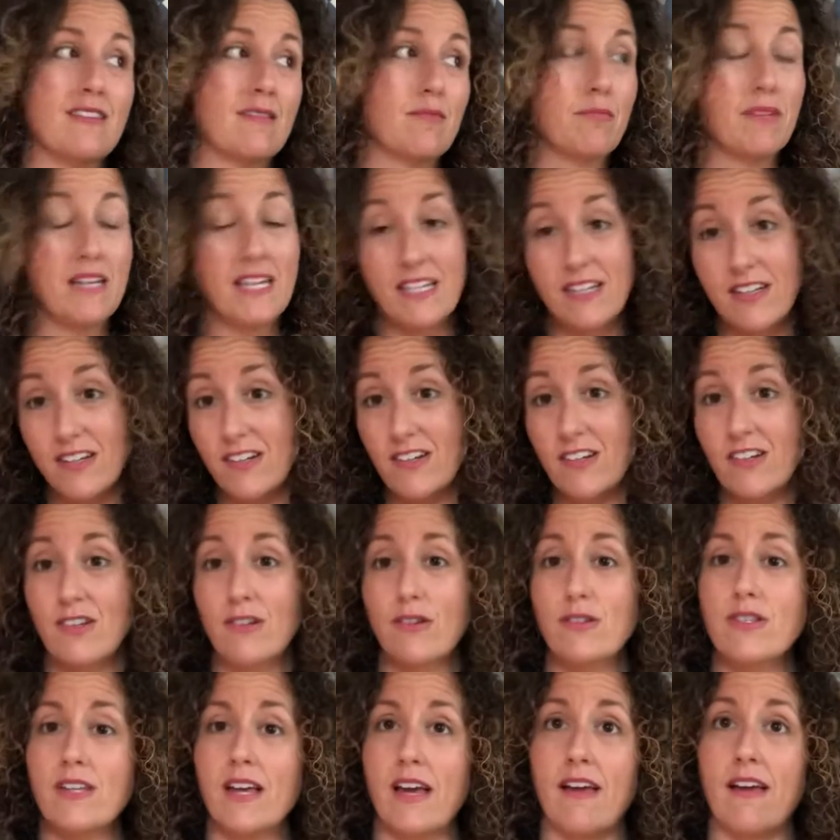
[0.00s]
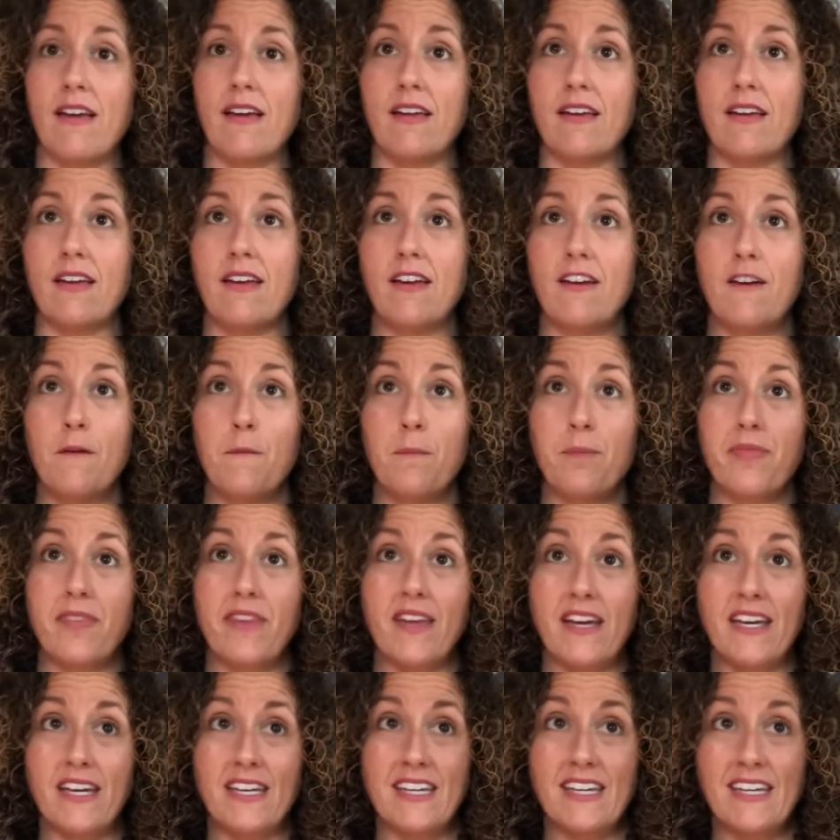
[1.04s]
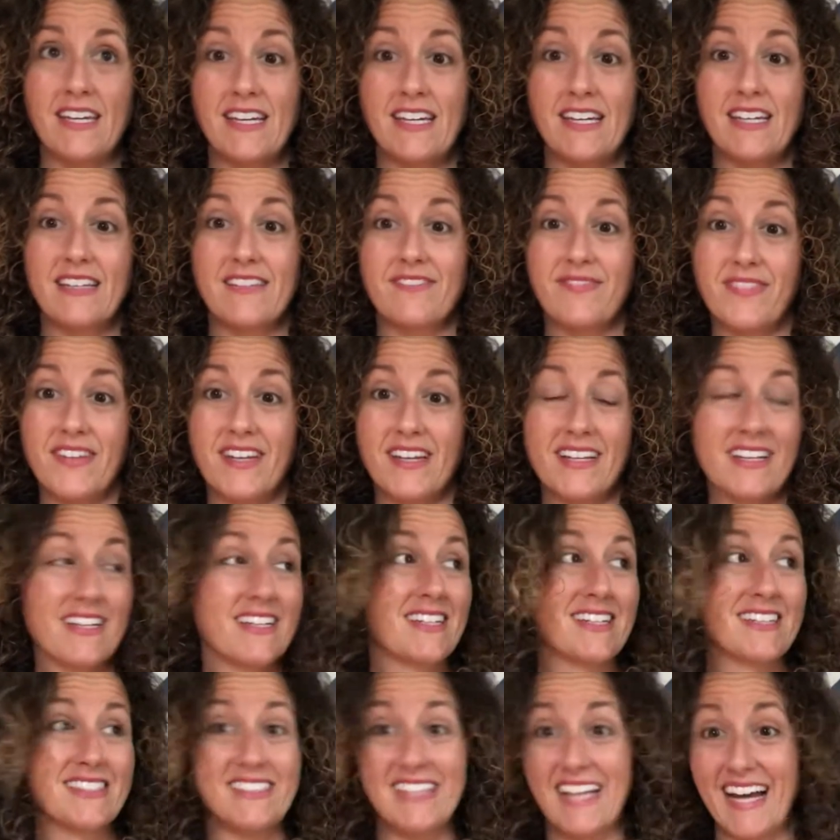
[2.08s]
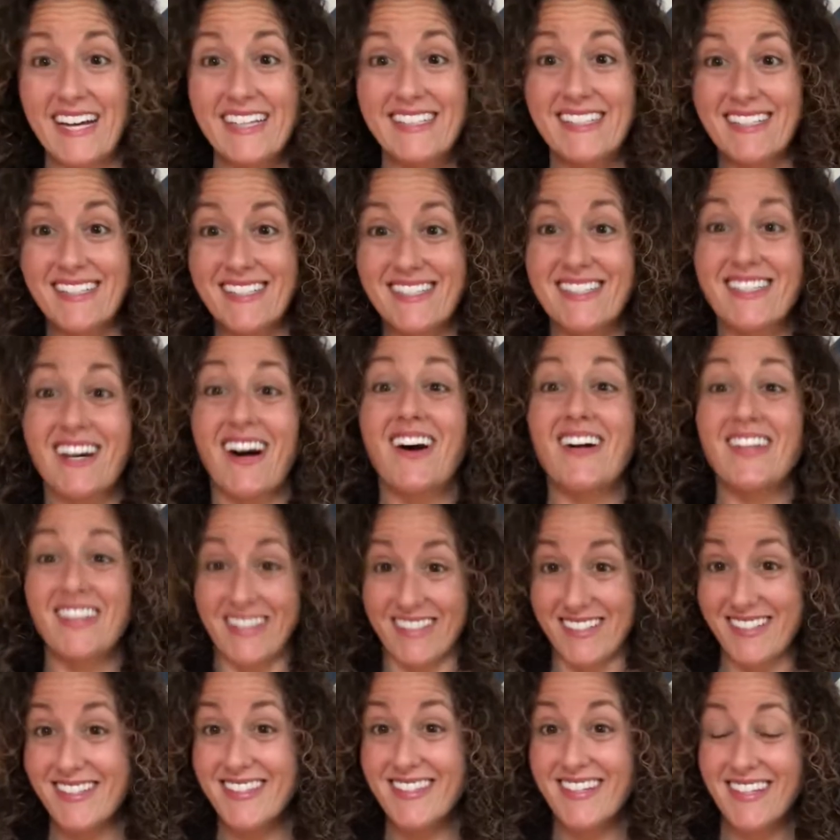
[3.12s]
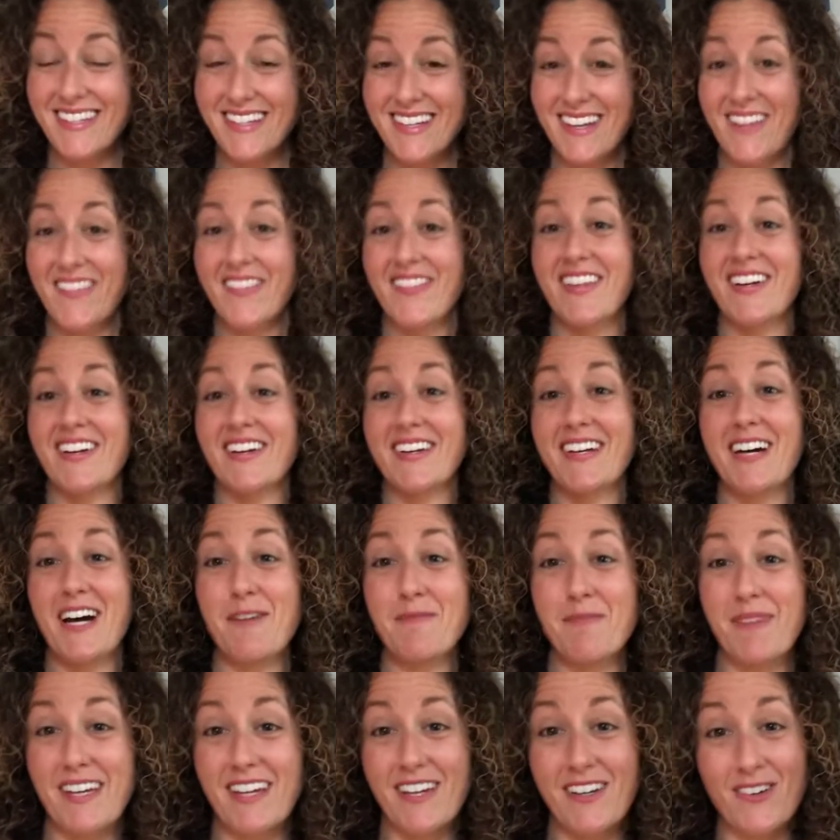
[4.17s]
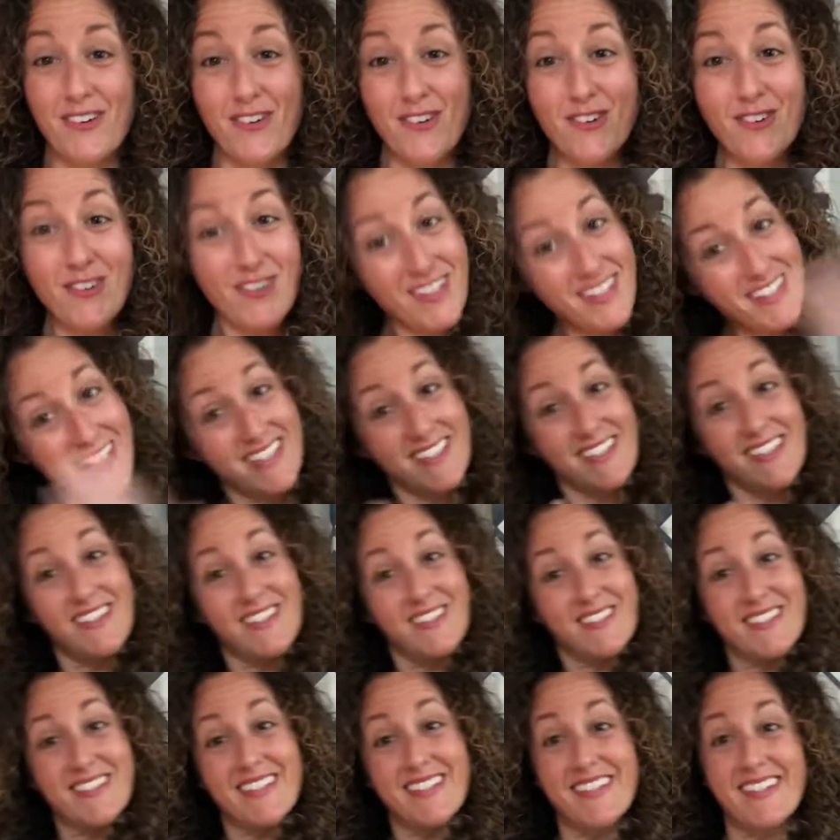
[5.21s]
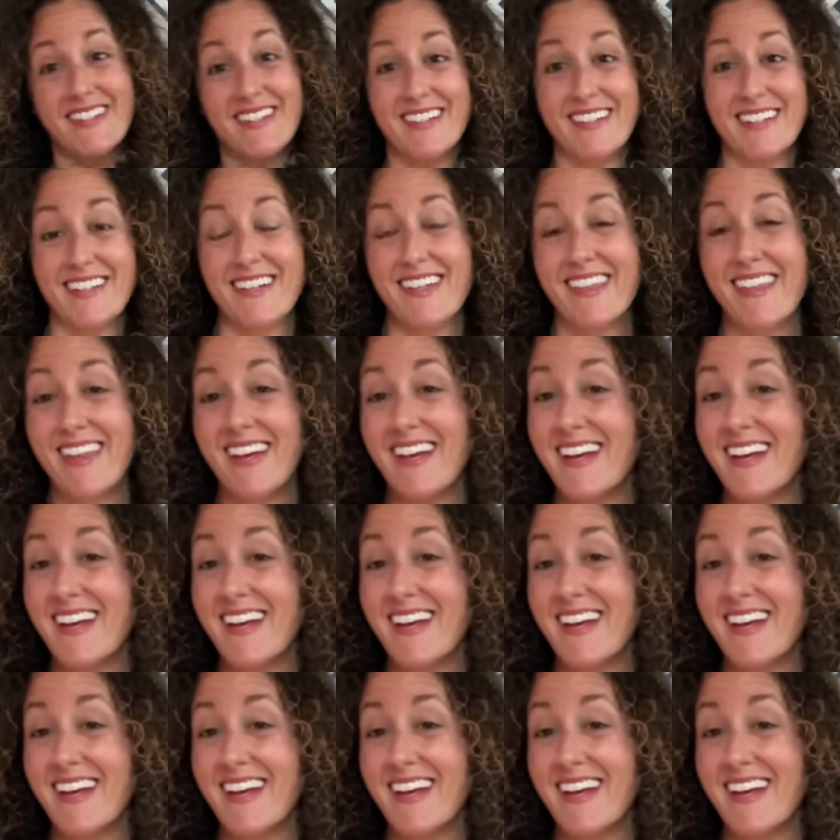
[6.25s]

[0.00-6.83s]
and meteors and like galactic solids that are coming really close to the Earth.